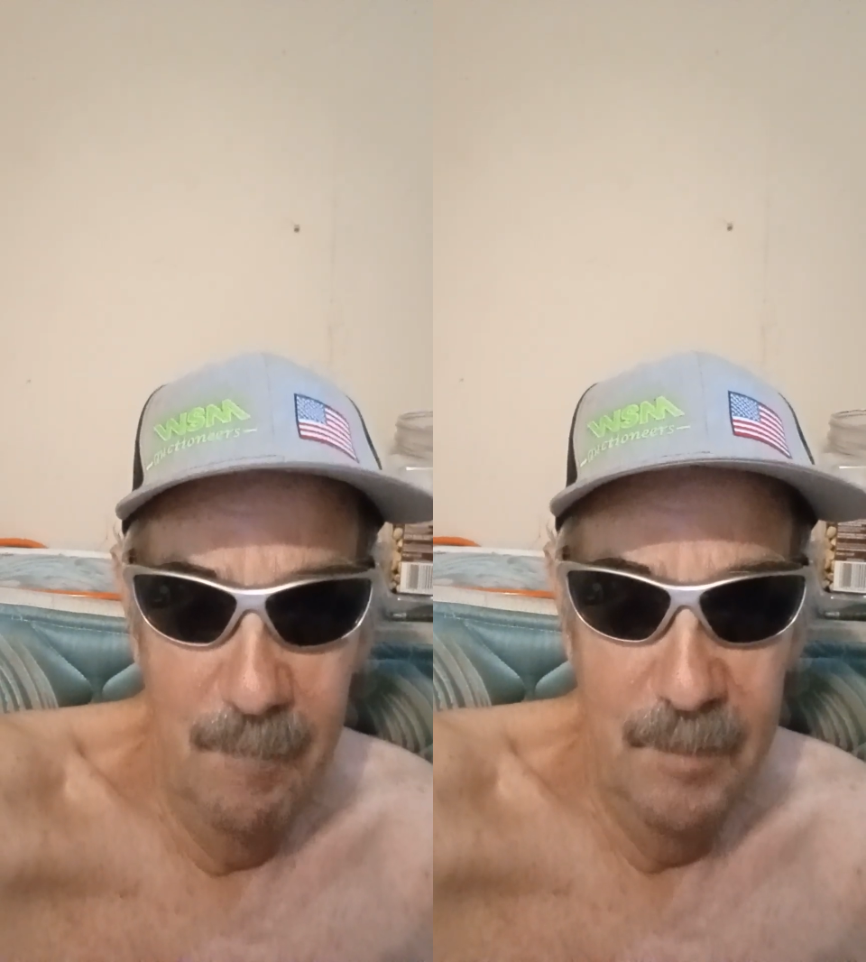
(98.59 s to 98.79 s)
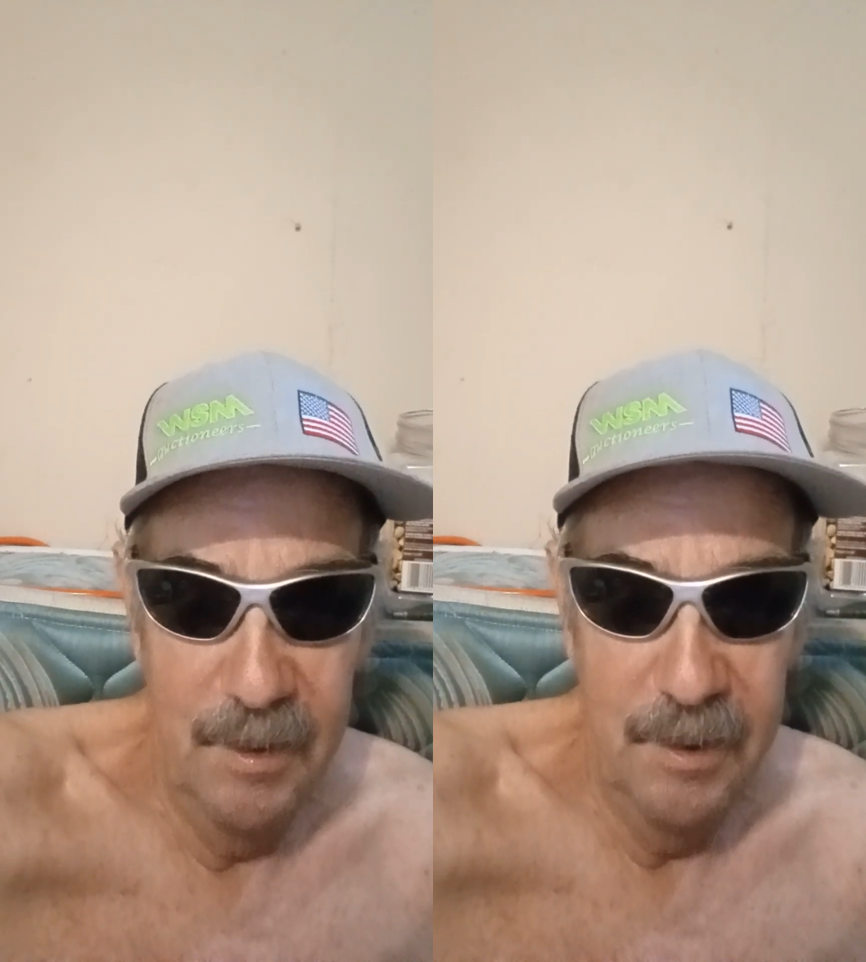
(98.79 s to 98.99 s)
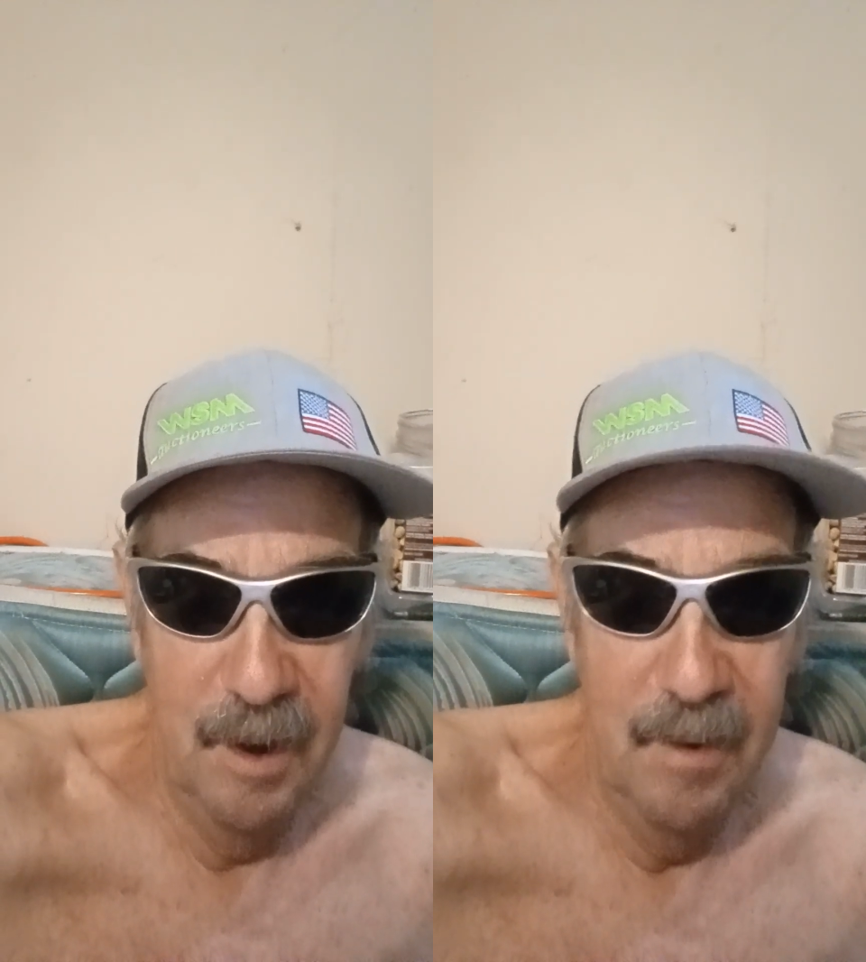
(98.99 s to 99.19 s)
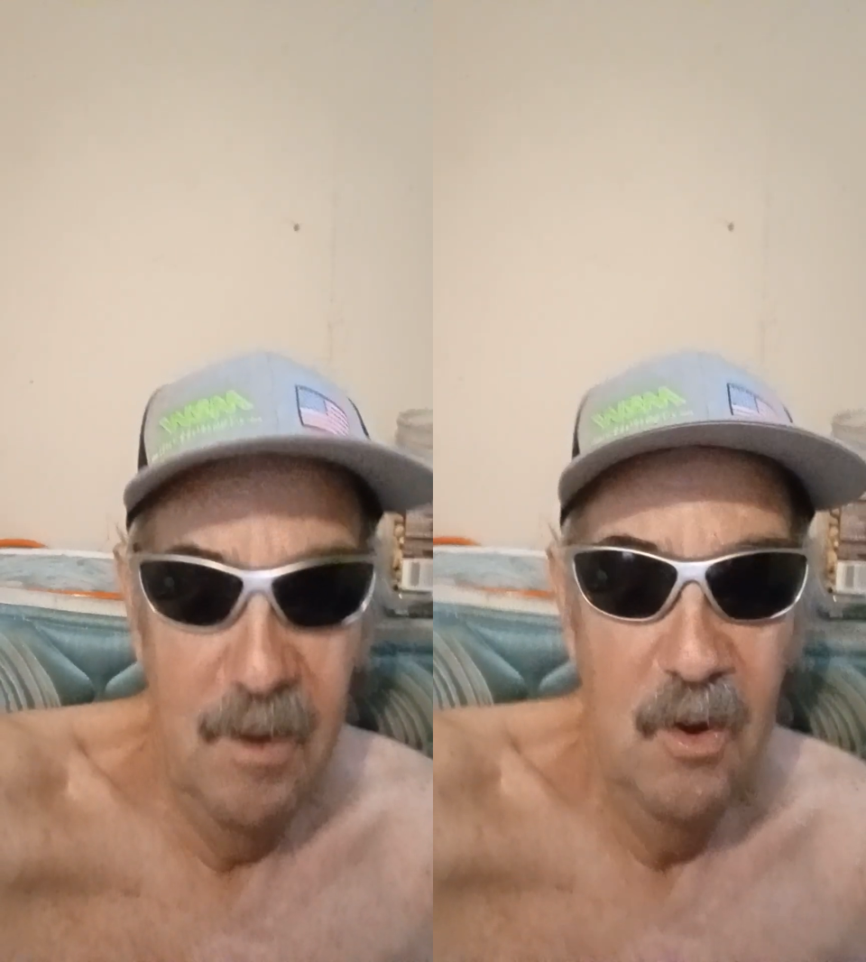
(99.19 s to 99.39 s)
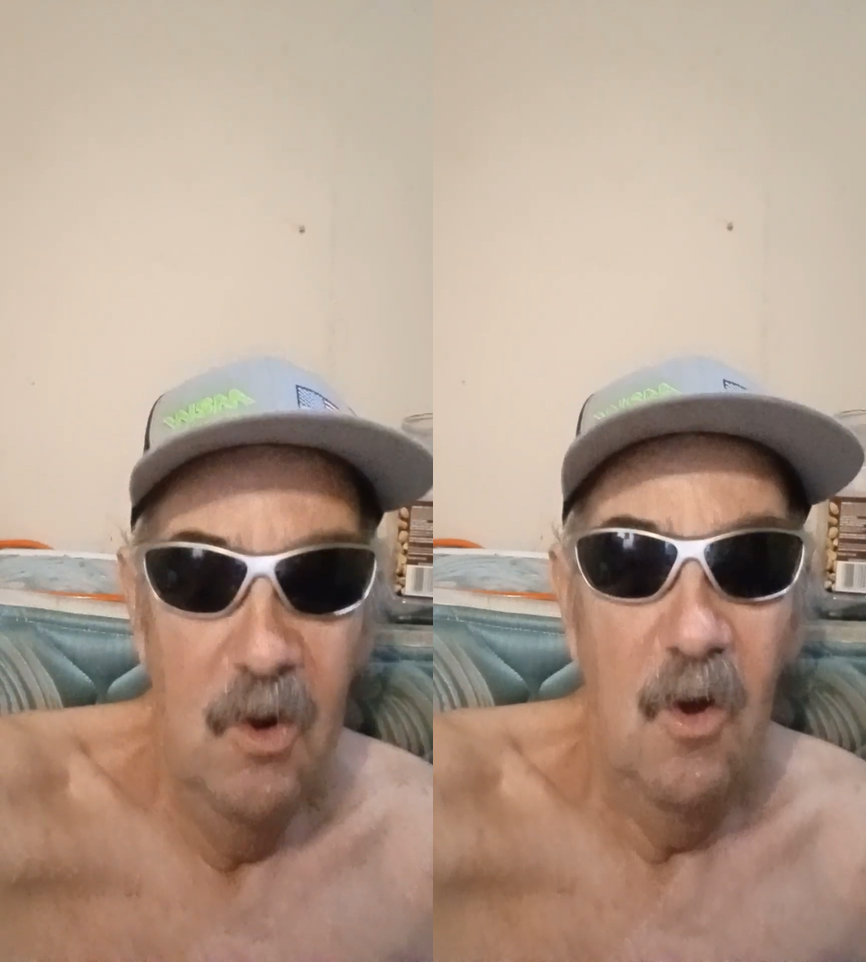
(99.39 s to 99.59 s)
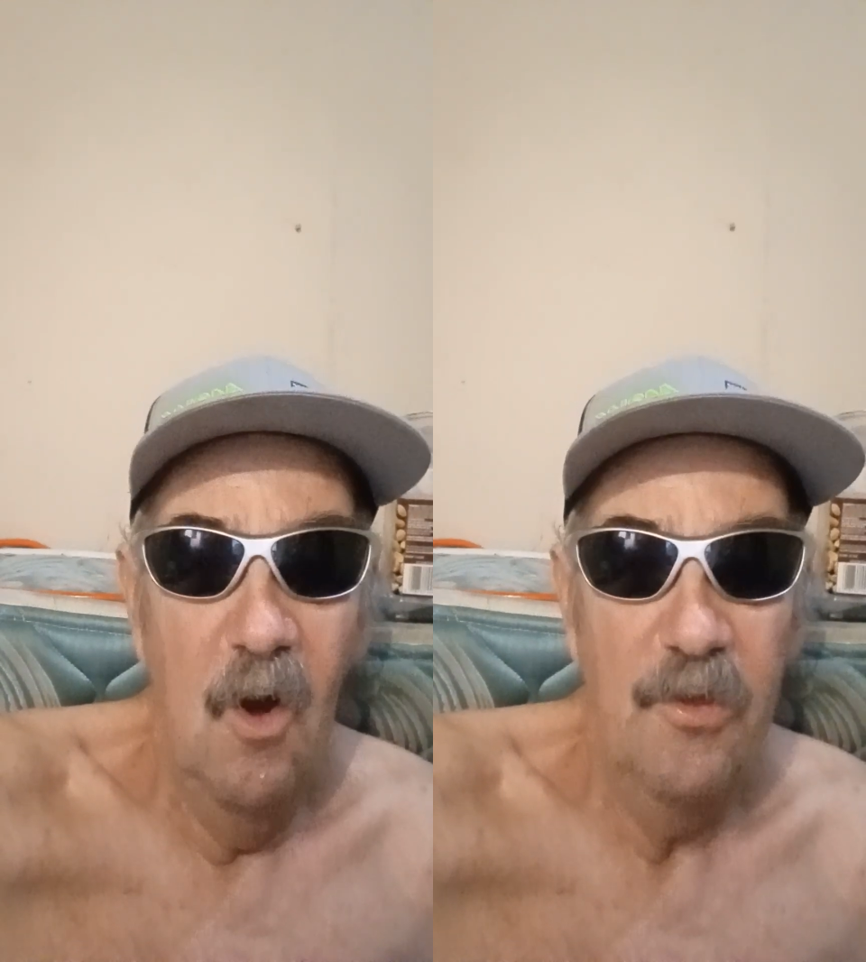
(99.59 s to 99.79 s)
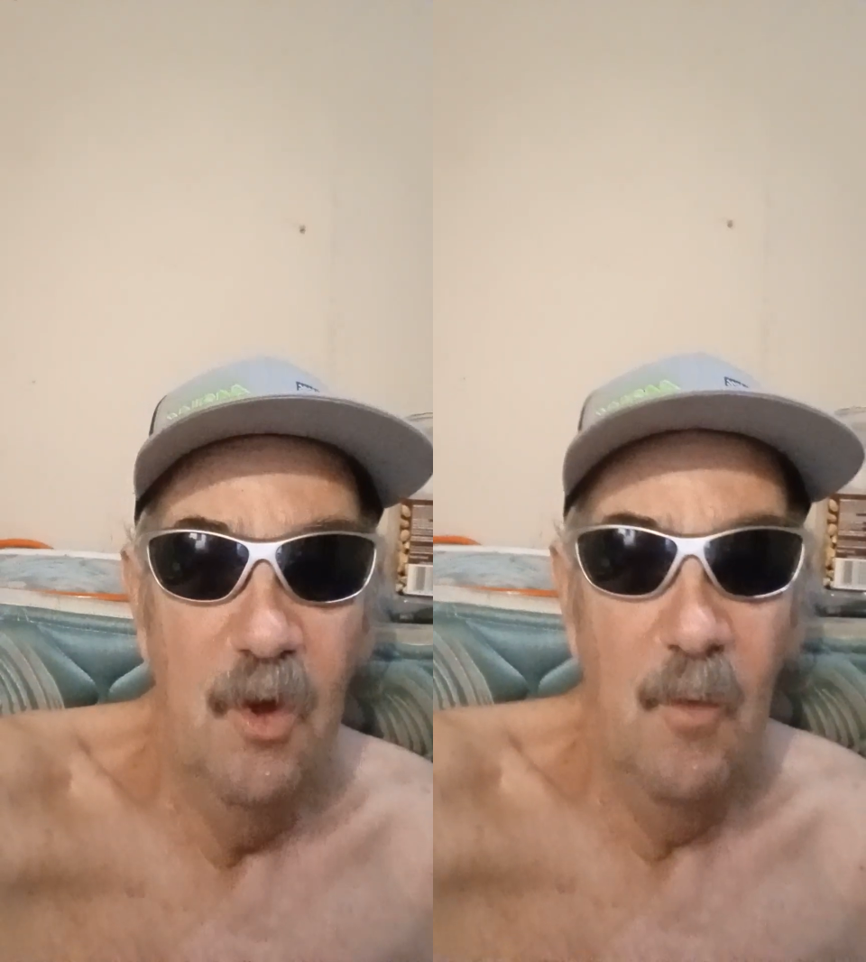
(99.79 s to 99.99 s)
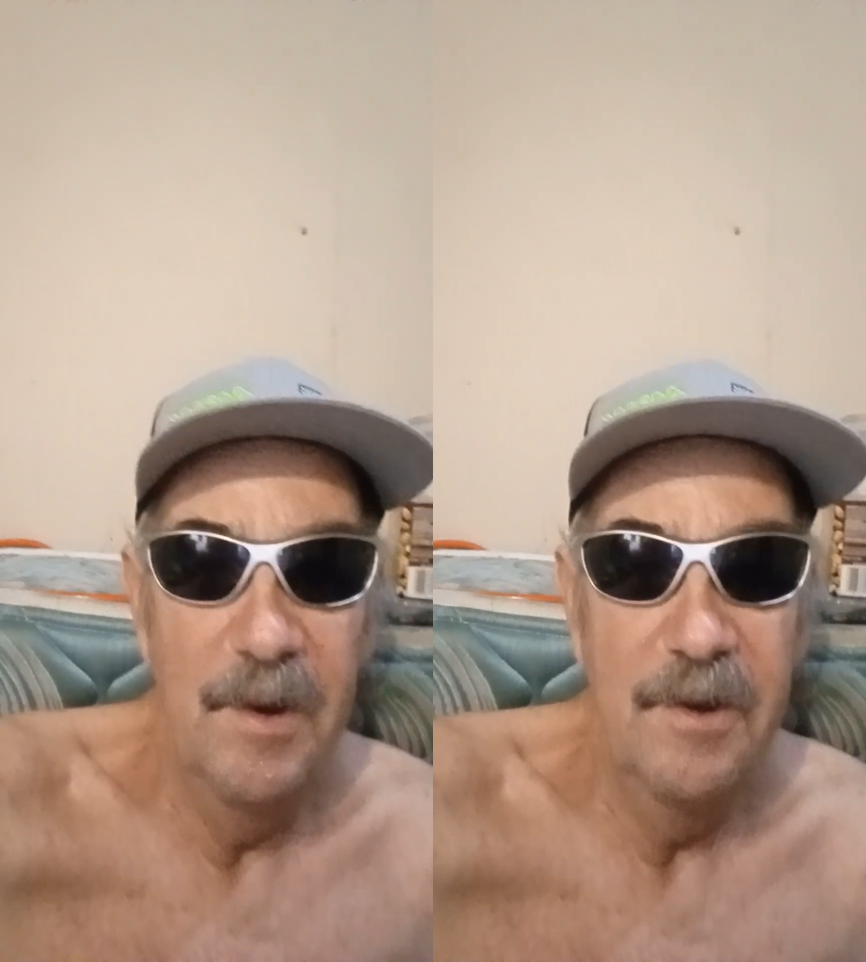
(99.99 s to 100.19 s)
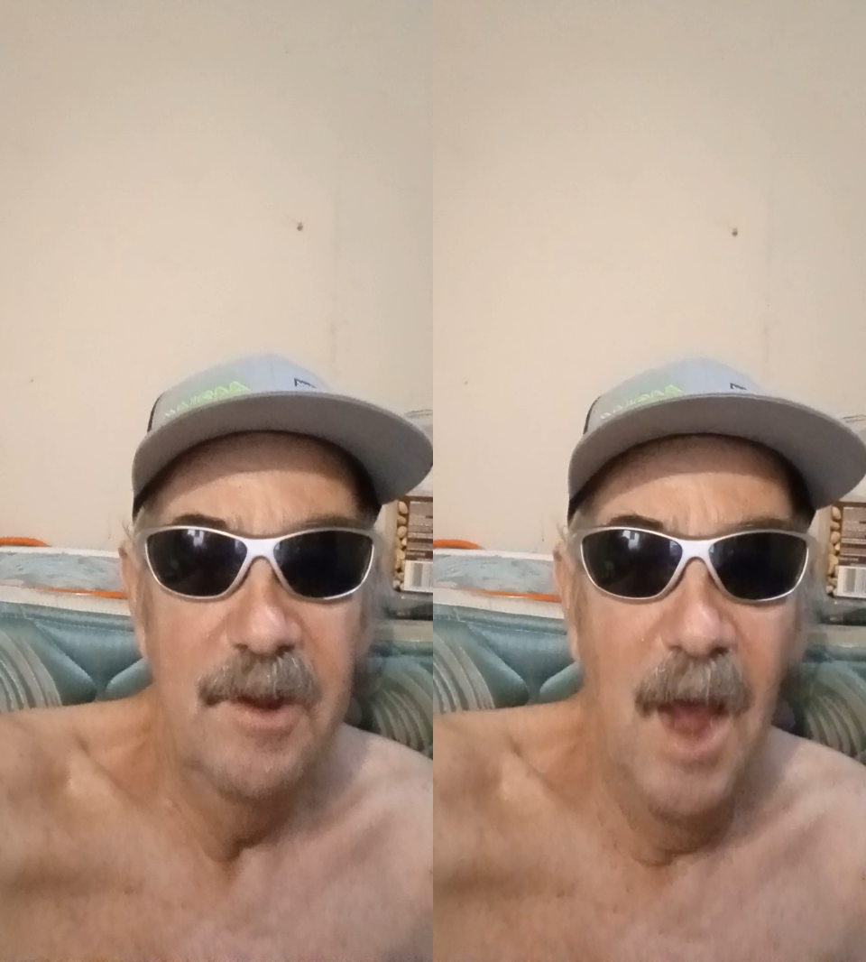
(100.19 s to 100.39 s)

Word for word: But uh, also, what uh,